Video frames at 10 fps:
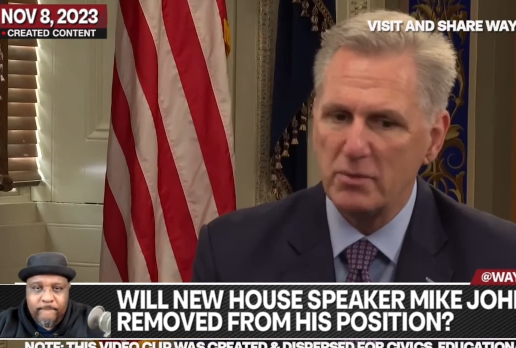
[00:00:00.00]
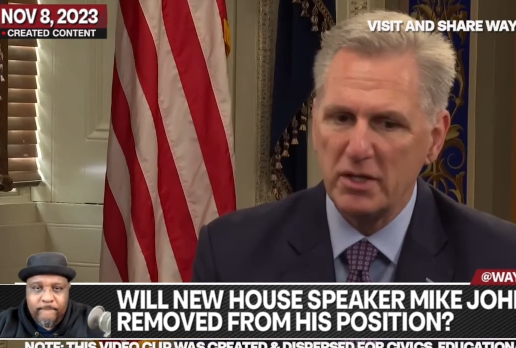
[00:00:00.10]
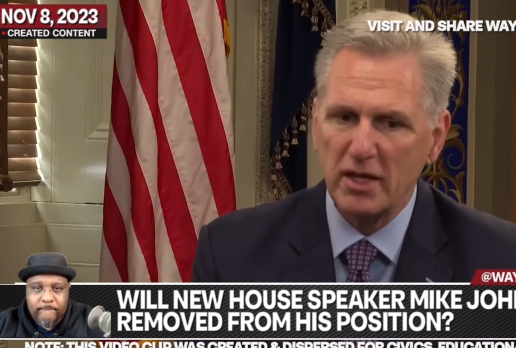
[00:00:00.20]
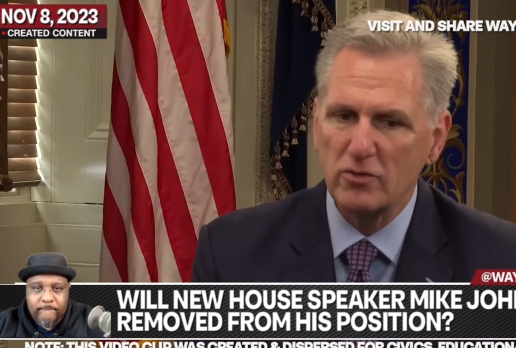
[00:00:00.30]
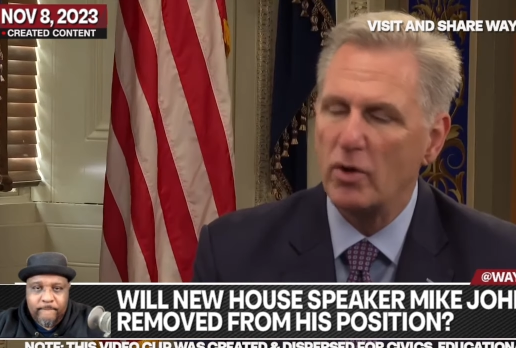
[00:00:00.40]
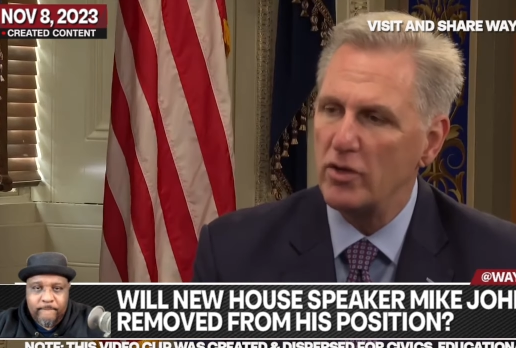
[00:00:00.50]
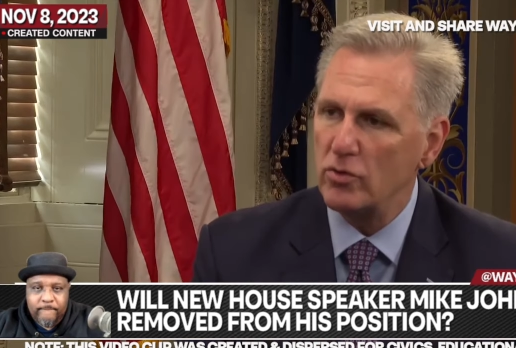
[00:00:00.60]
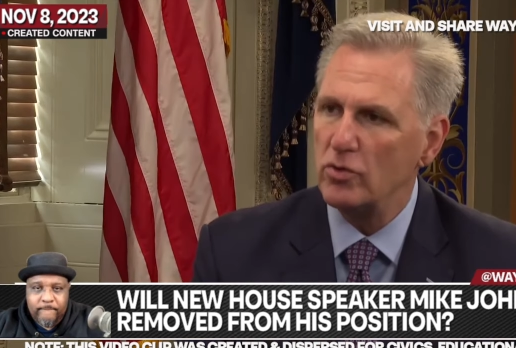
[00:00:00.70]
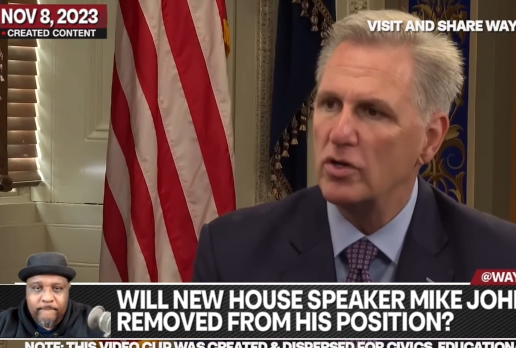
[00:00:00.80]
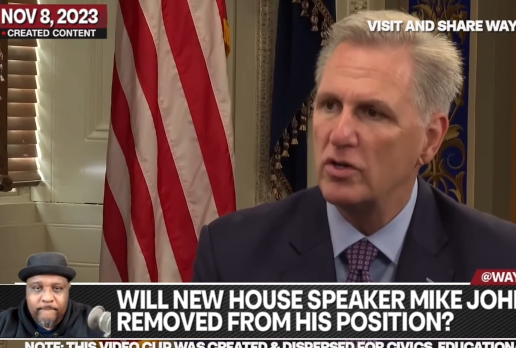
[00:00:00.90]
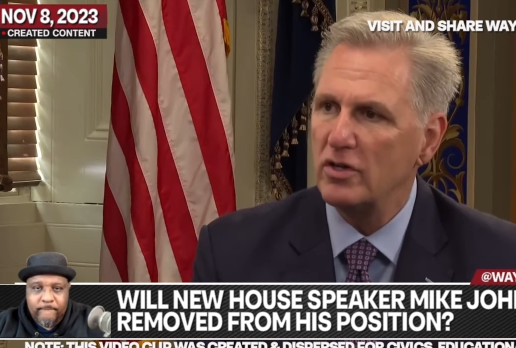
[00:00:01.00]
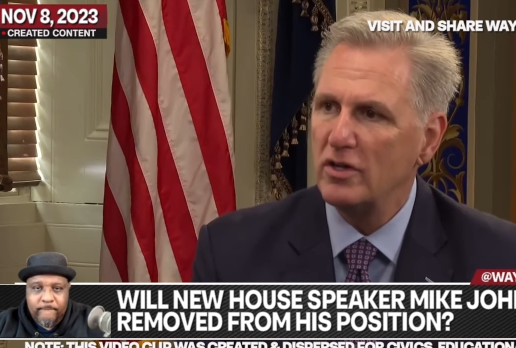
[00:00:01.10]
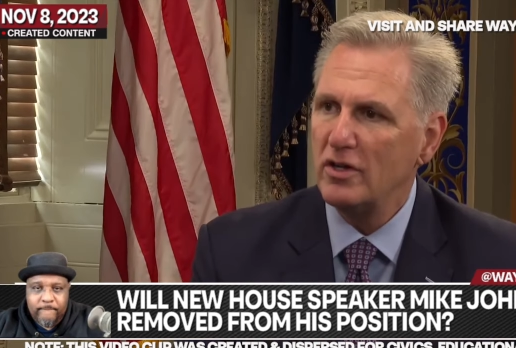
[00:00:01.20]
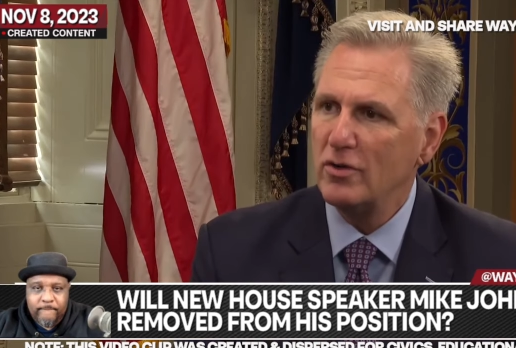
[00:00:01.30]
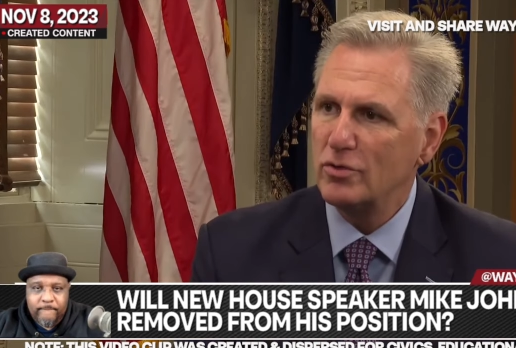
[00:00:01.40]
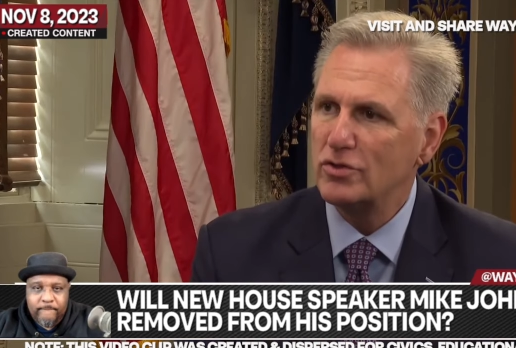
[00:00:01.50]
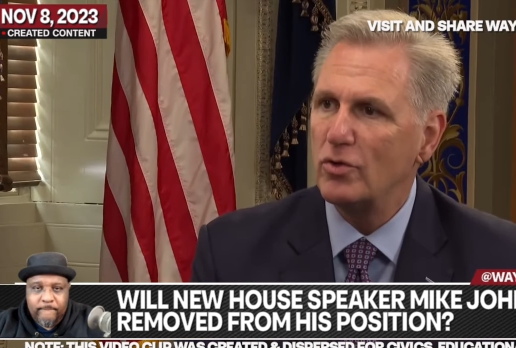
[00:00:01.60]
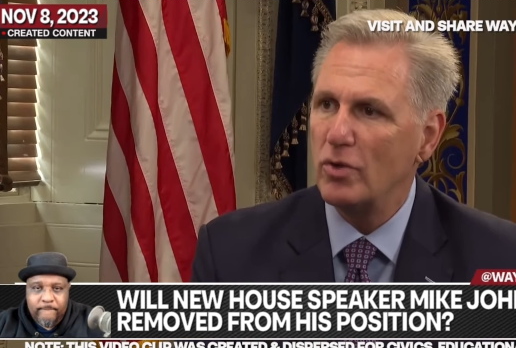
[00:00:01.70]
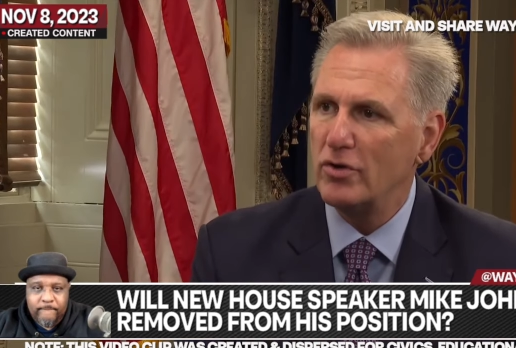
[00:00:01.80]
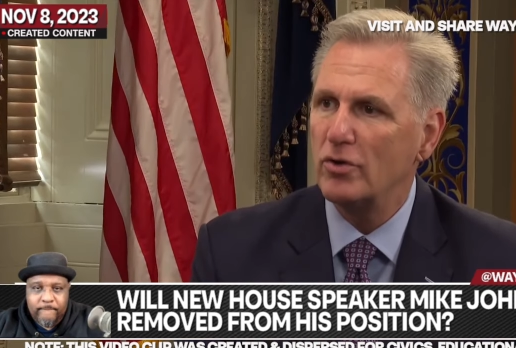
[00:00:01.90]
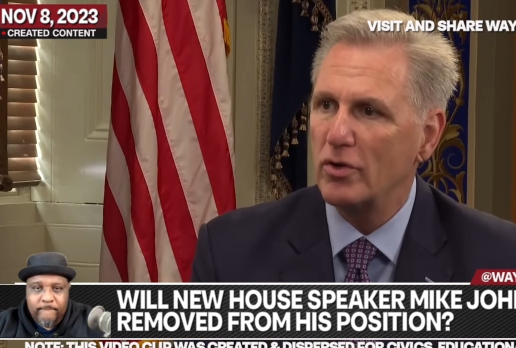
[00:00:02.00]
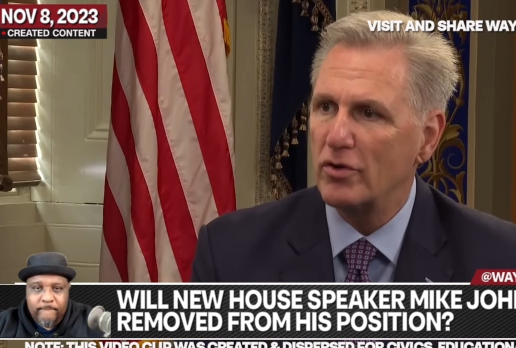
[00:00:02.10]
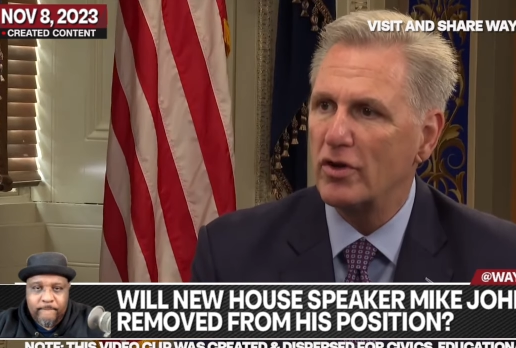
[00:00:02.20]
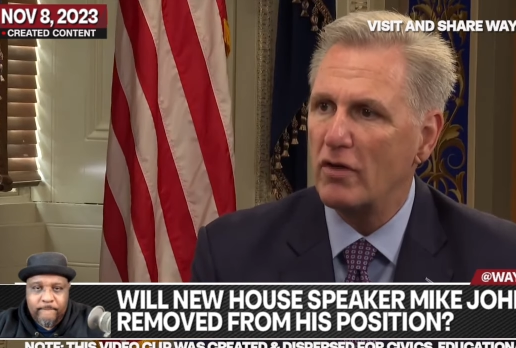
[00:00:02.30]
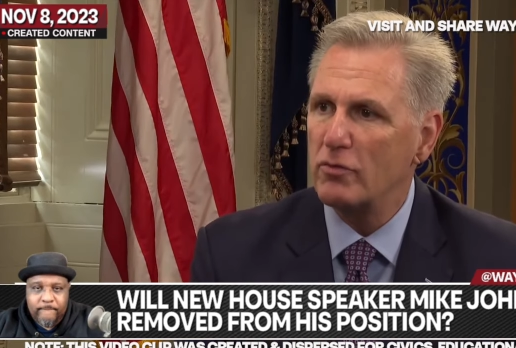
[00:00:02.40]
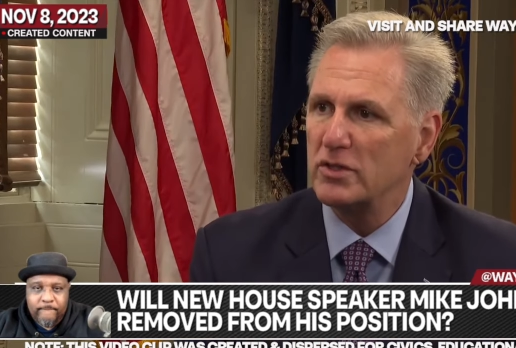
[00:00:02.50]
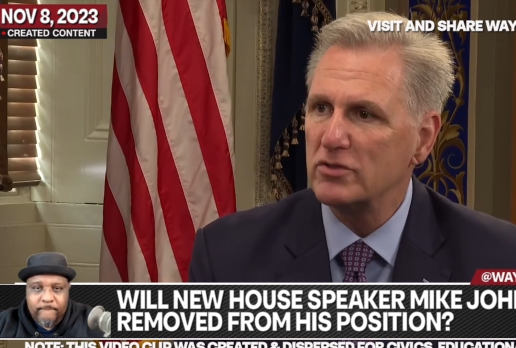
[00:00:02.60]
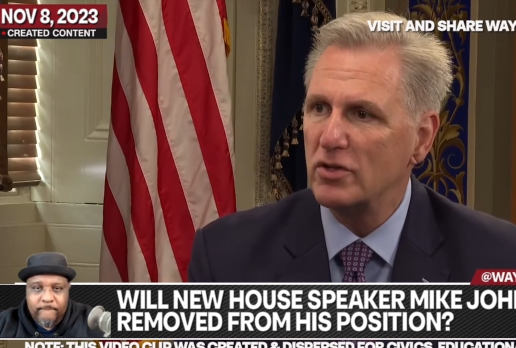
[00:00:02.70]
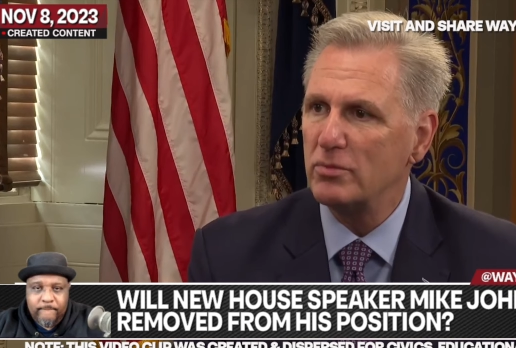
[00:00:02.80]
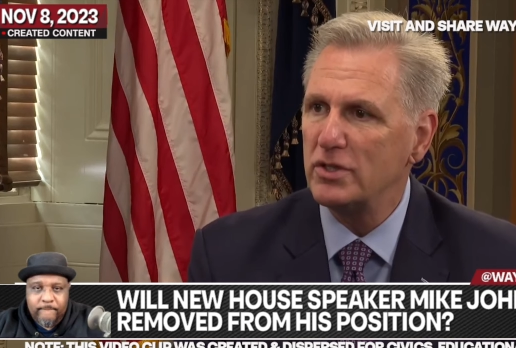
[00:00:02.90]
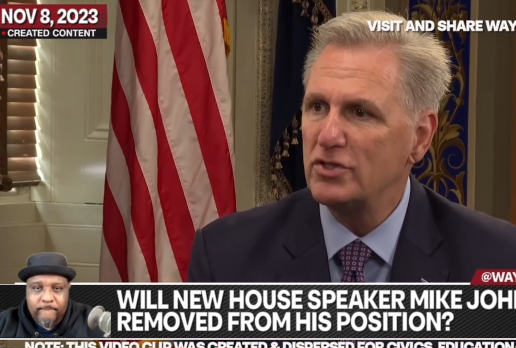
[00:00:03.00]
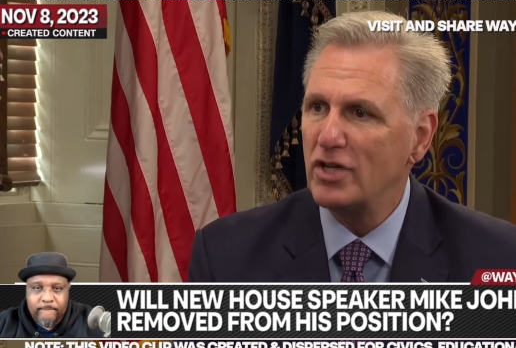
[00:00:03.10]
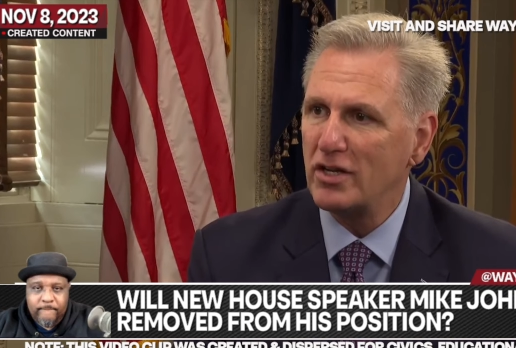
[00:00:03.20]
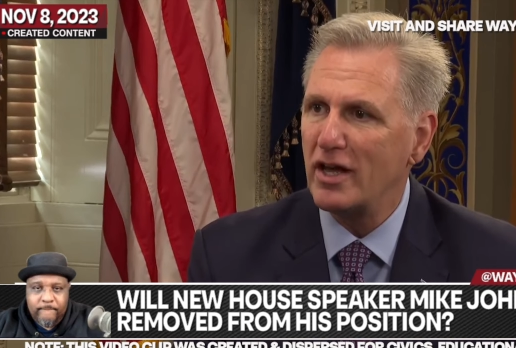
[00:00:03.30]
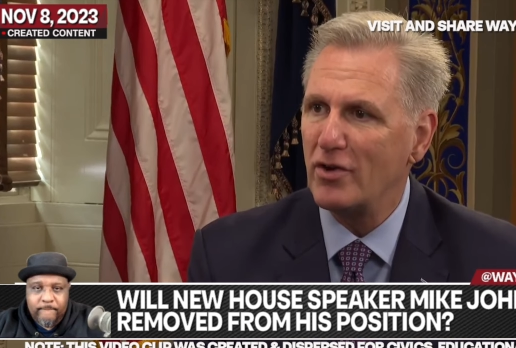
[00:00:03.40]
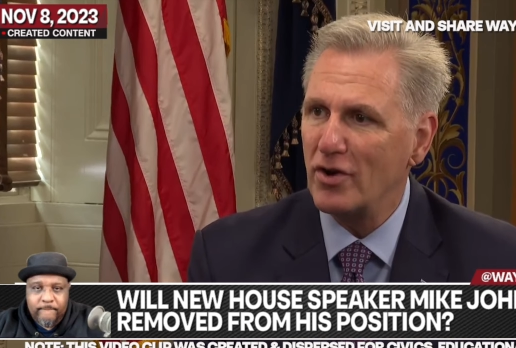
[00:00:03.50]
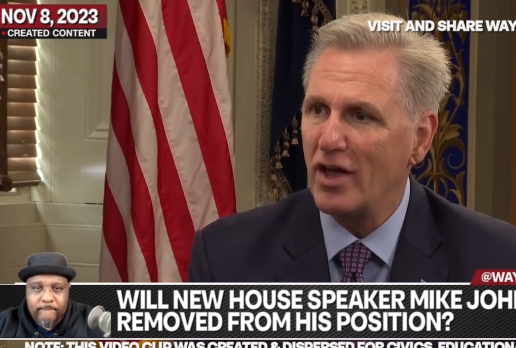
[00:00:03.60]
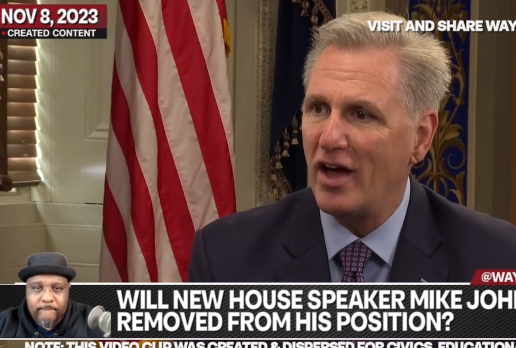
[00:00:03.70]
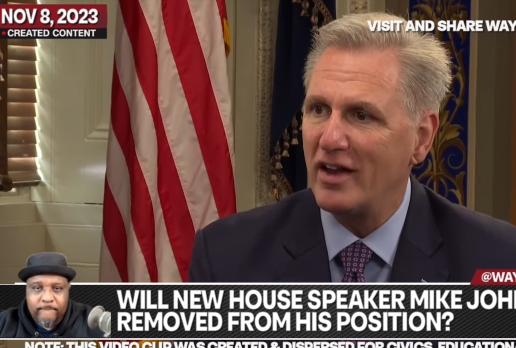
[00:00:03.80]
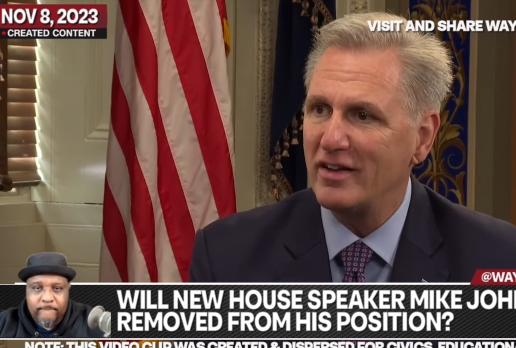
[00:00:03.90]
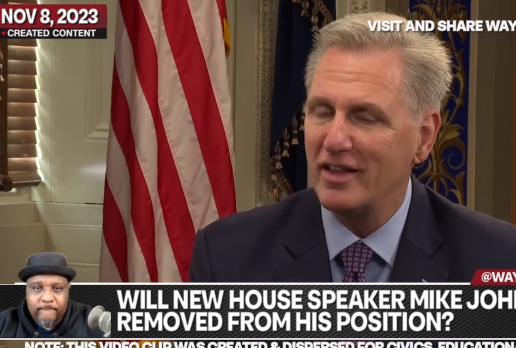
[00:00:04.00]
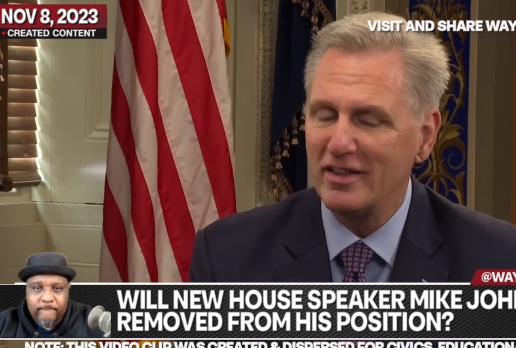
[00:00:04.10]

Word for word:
Speaker 1: I mean, that's why you look, we're still wondering whether government's going to be shut down or not.